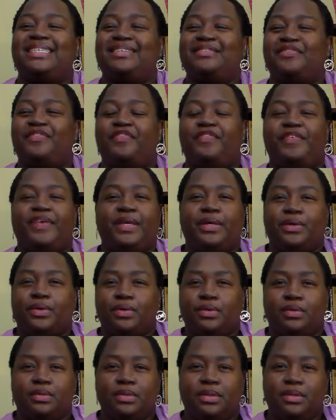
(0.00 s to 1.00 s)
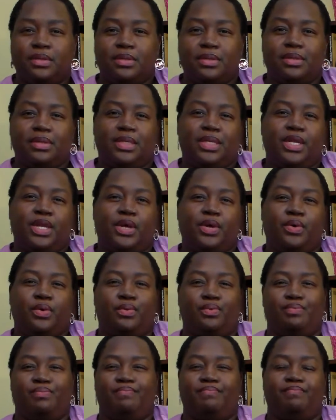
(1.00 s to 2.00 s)
didn't feel, you
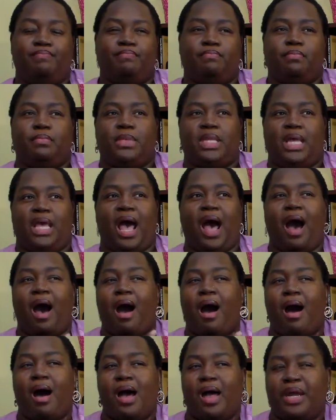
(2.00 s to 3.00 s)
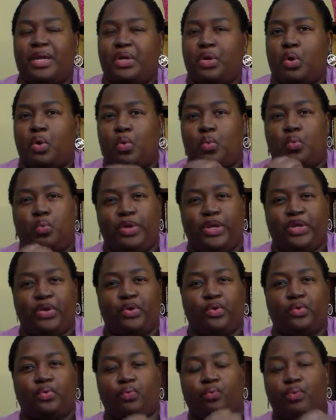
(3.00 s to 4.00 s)
know, odd or
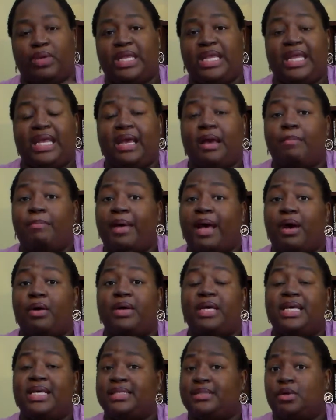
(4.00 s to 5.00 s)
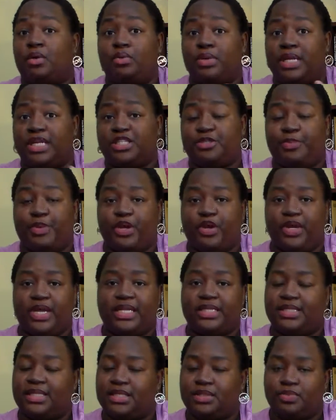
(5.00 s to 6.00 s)
weird reading about his own
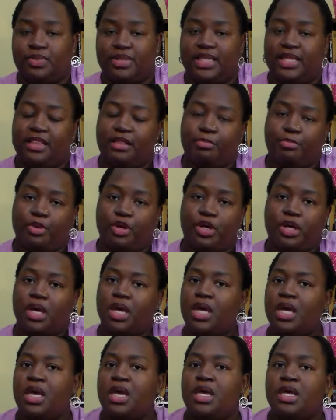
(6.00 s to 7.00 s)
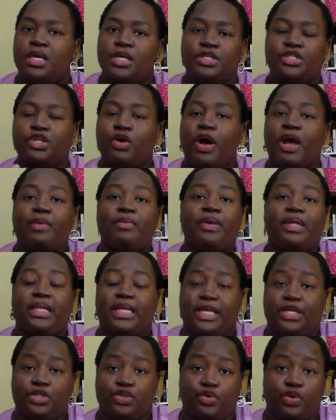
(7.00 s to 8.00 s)
experiences within the book. So I
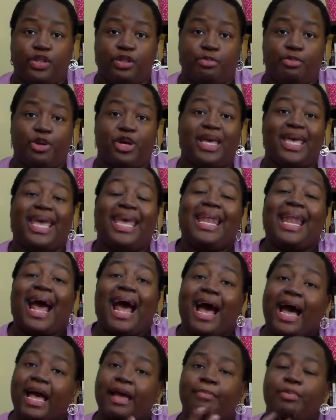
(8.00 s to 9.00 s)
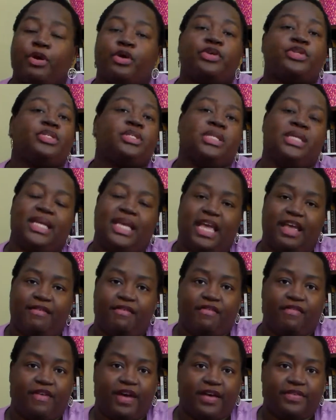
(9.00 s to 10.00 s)
really enjoyed the book, and I personally
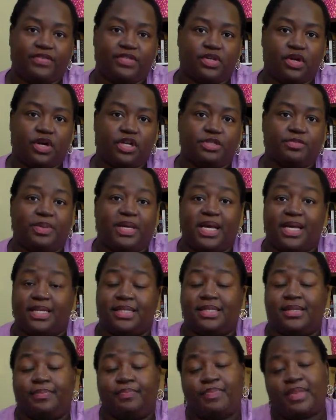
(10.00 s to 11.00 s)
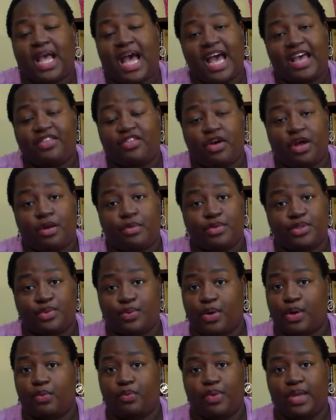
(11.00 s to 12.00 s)
gave it 5 stars because I thought it was
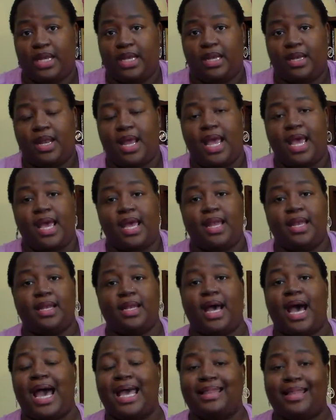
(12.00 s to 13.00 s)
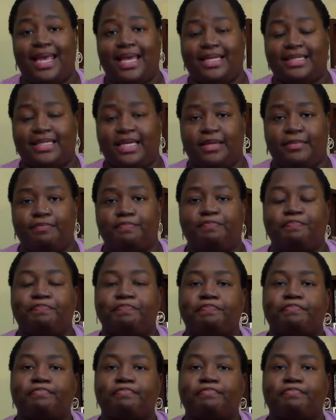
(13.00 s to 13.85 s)
well written and I liked it.